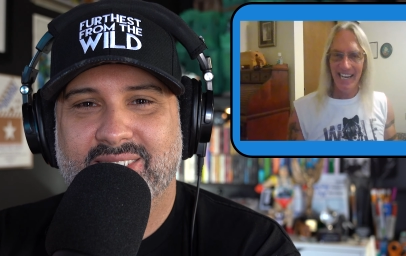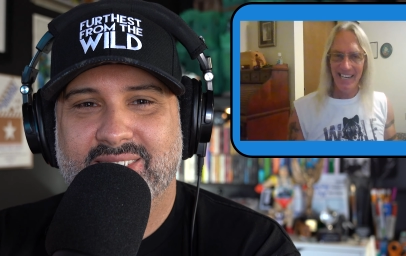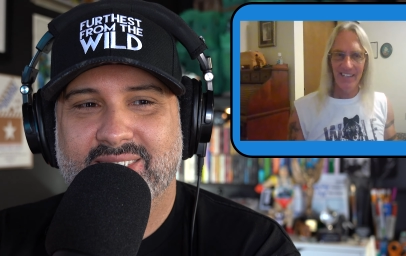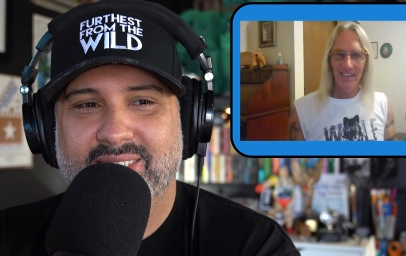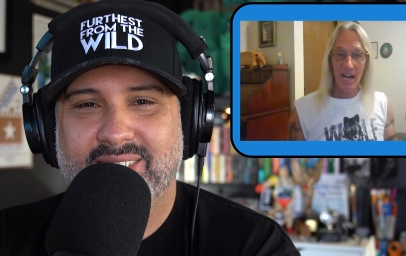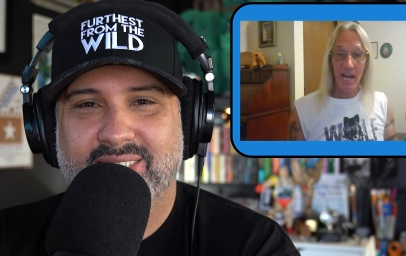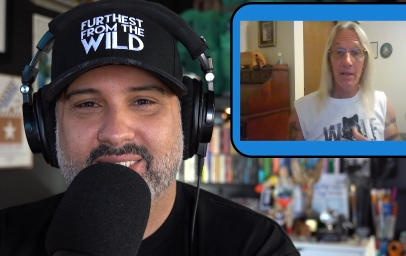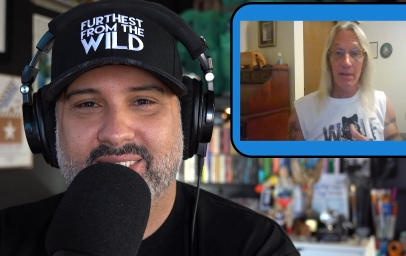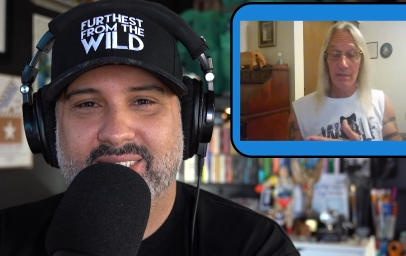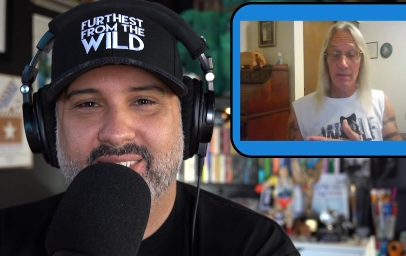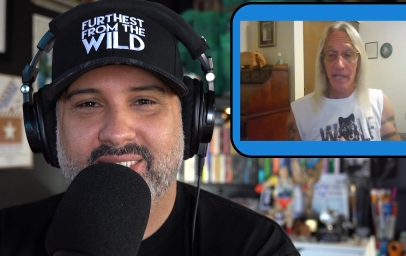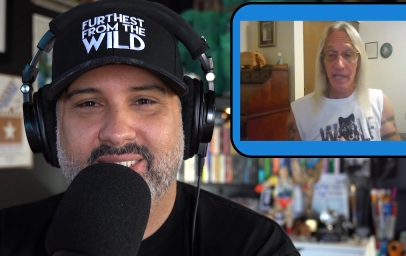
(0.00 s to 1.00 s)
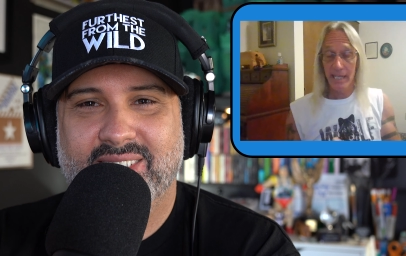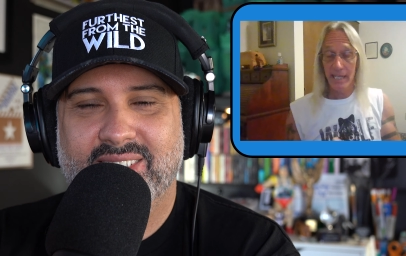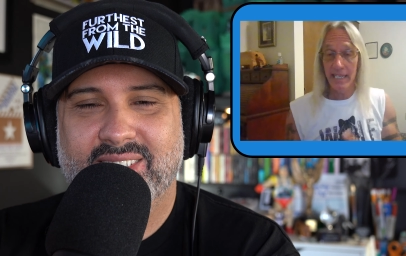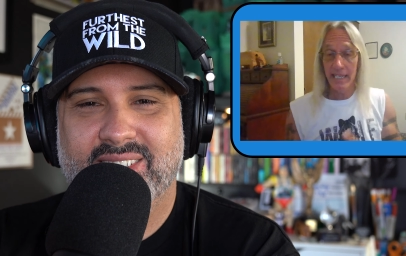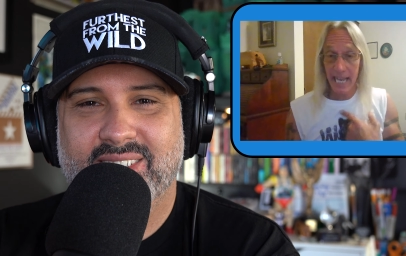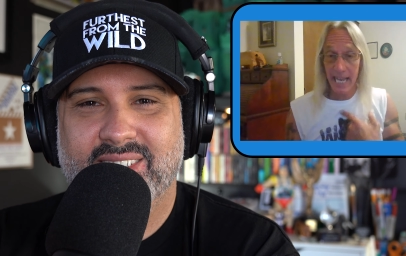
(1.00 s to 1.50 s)
Speaker 1: and you know, I like
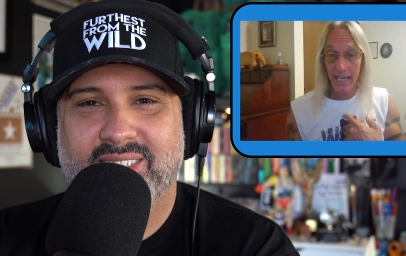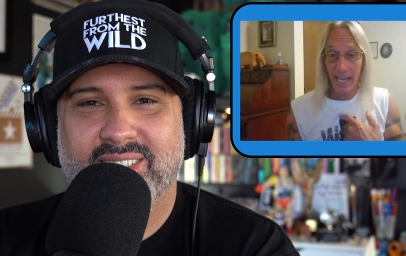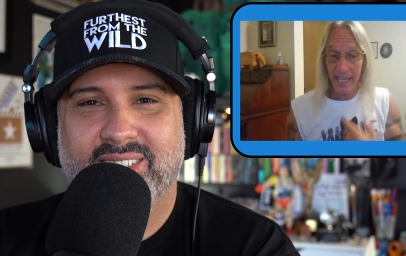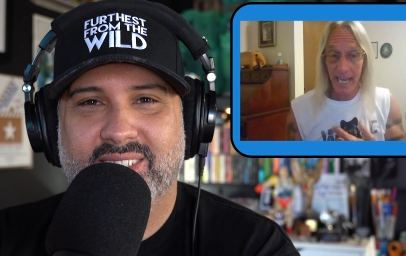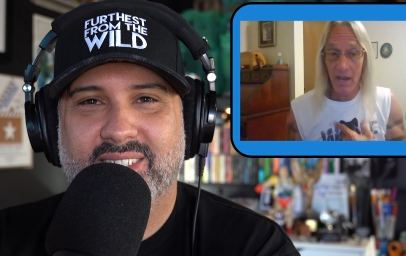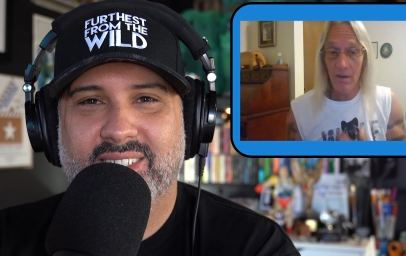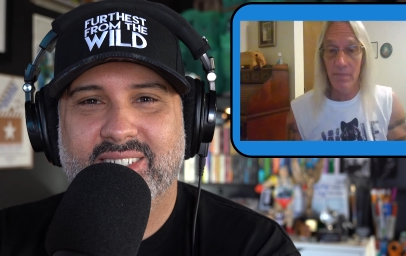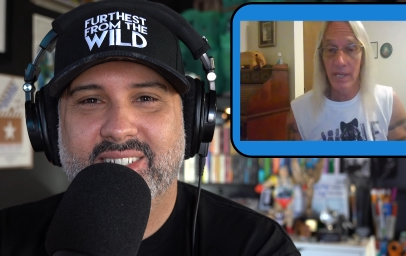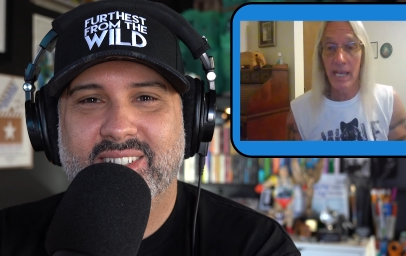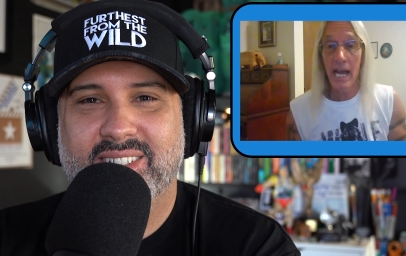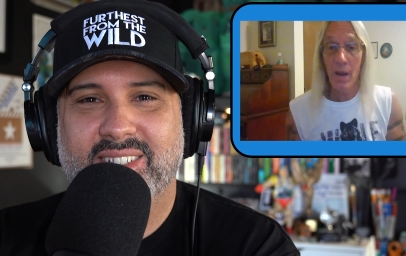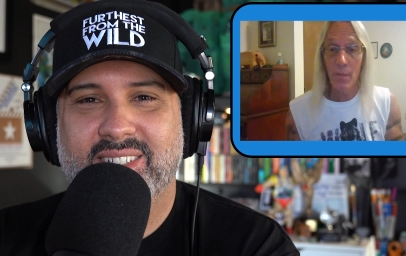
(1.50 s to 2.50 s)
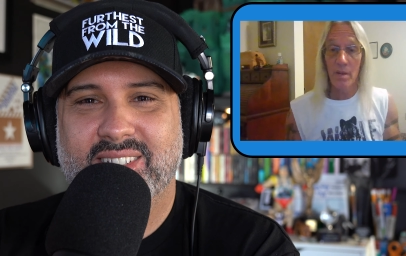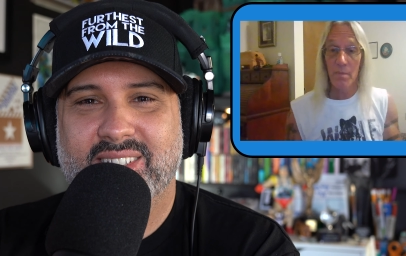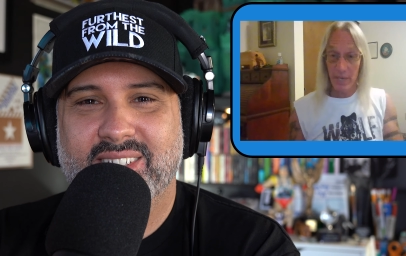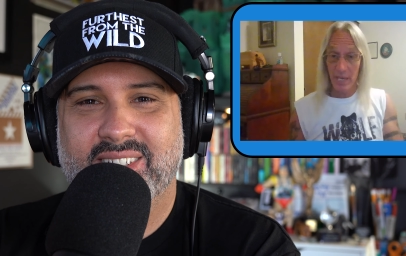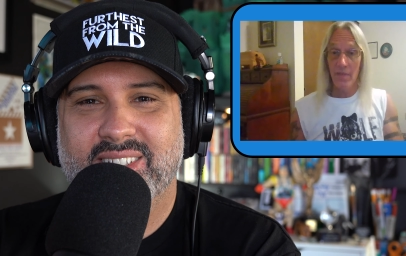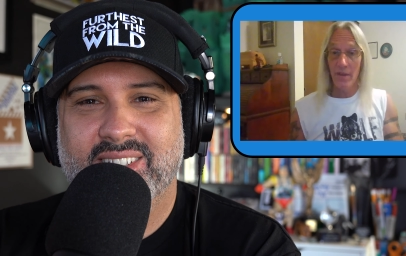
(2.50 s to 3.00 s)
any dad, like I would be, I want to
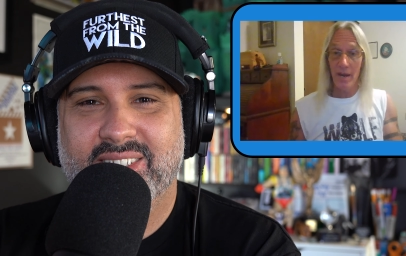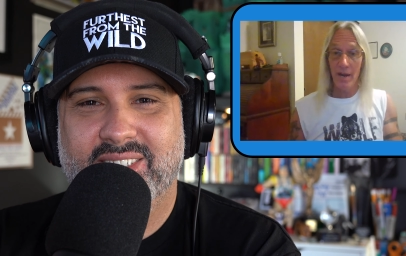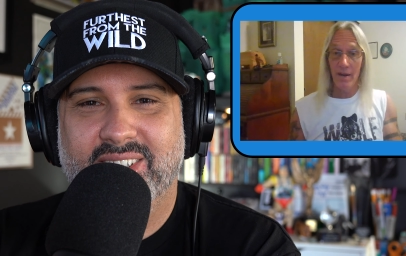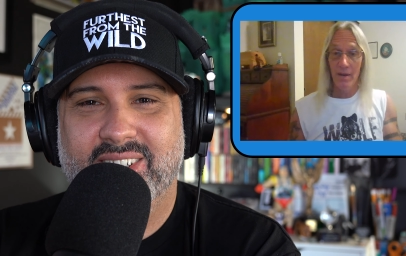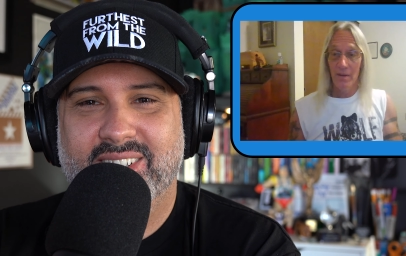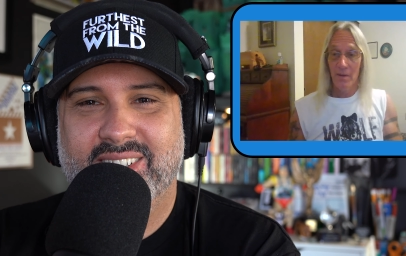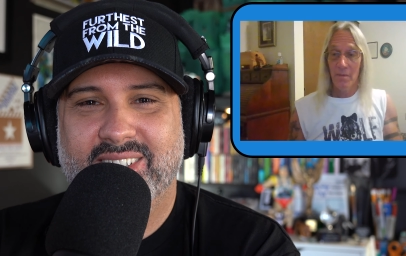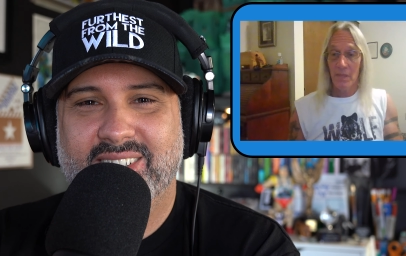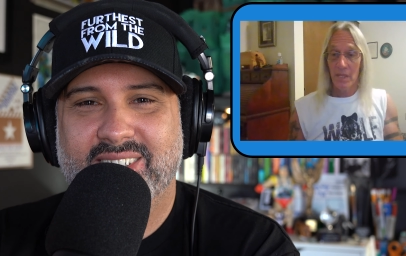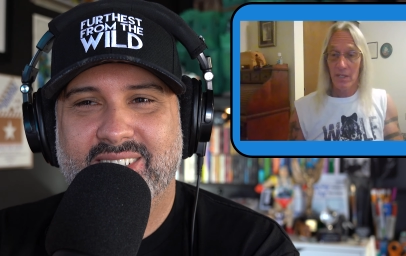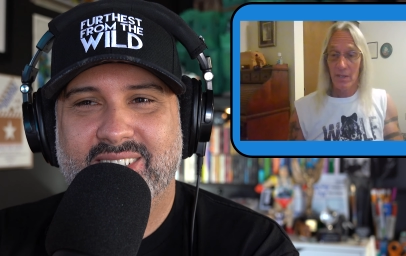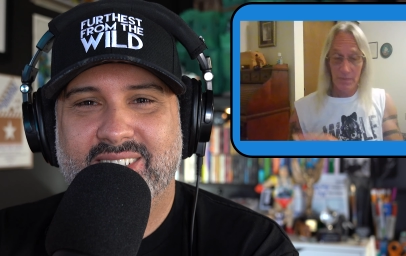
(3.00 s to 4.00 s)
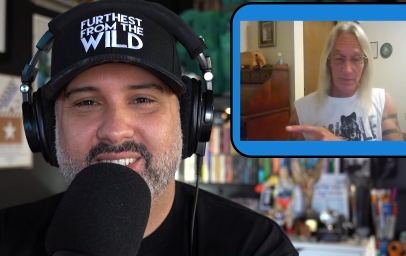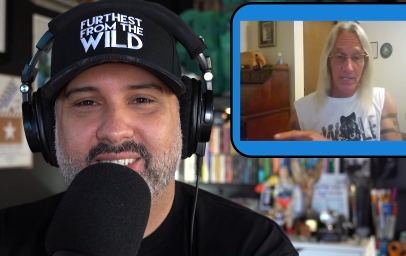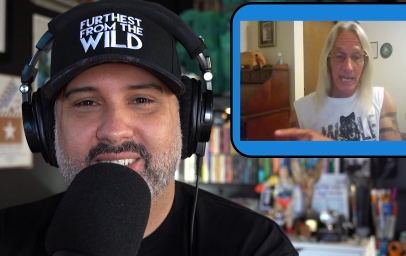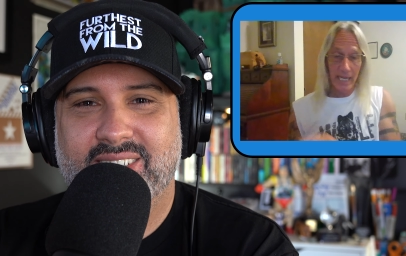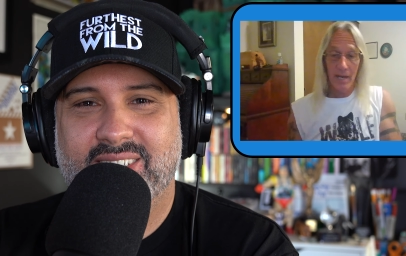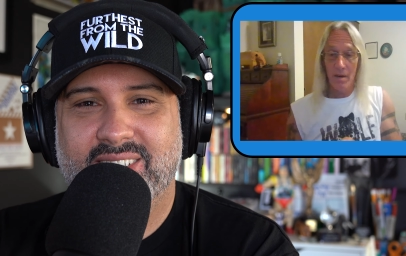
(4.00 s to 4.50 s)
be there, sure.
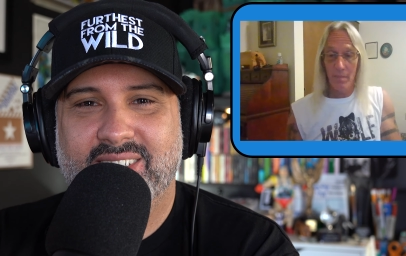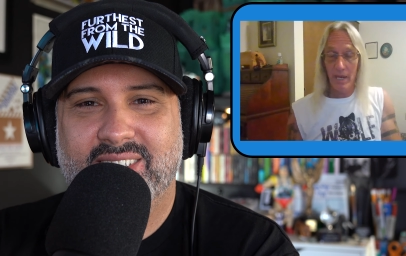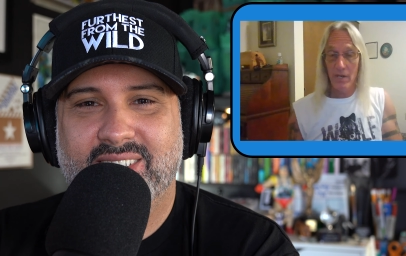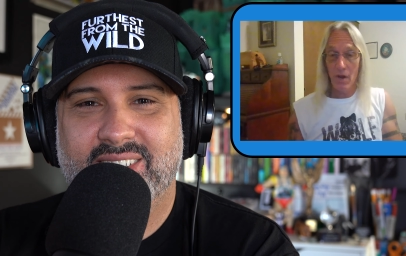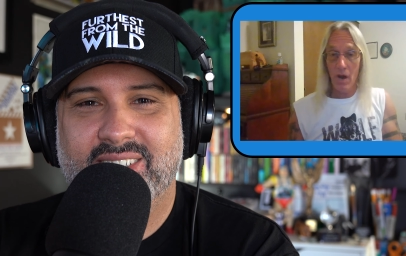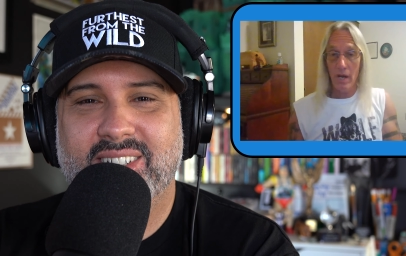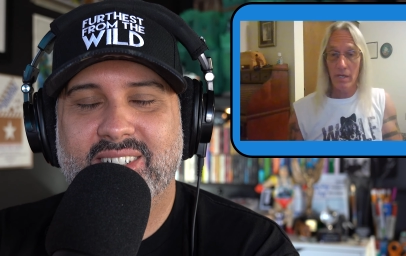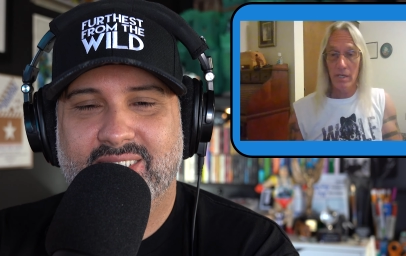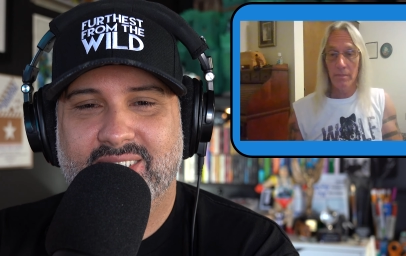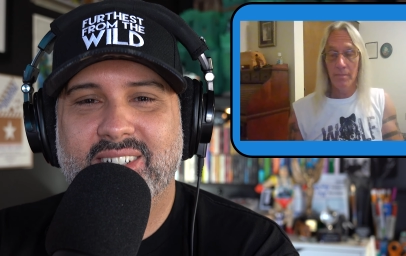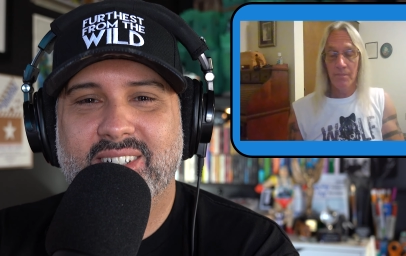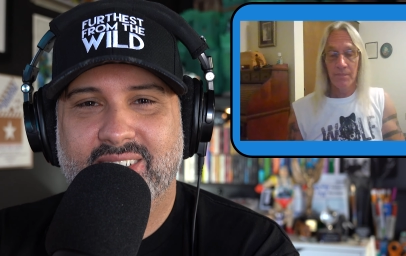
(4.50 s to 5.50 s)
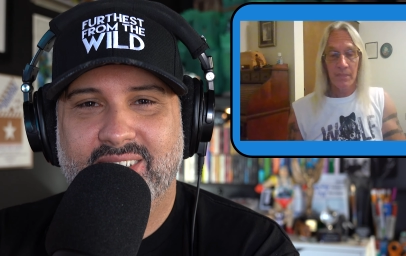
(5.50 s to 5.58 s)
take care of my daughter,